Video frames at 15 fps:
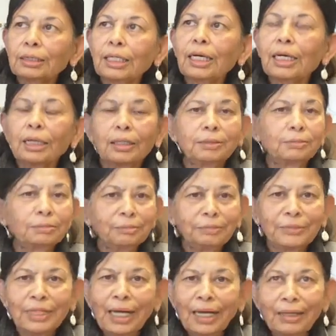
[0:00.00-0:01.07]

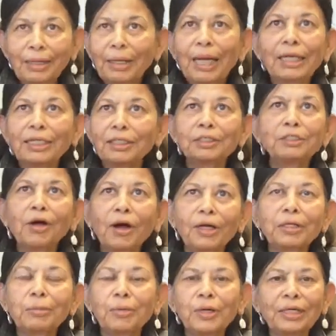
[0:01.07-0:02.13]
I can
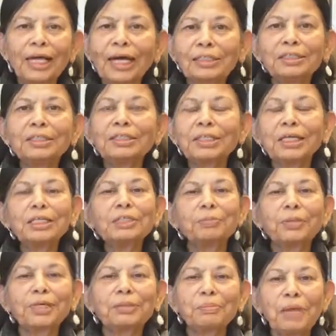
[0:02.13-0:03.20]
talk about other things,
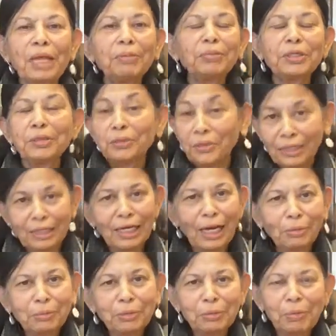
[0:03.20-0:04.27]
but maybe you can
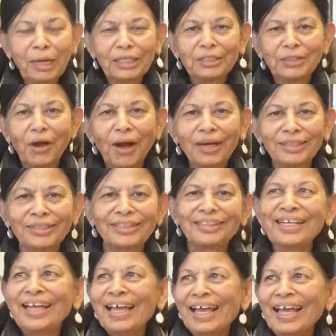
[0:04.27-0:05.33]
come to my talk
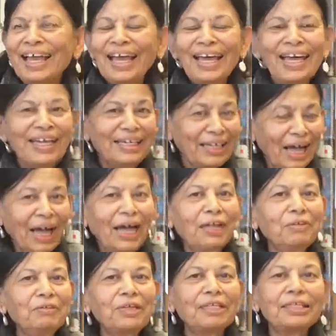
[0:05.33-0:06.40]
and
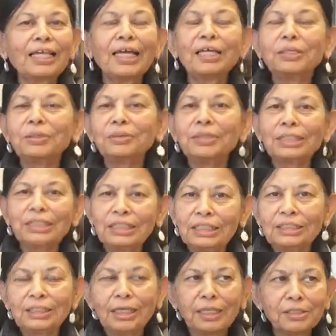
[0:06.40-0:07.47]
I will tell you the
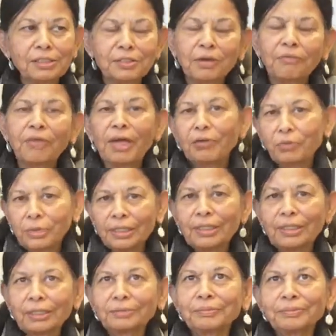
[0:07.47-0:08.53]
details of everything.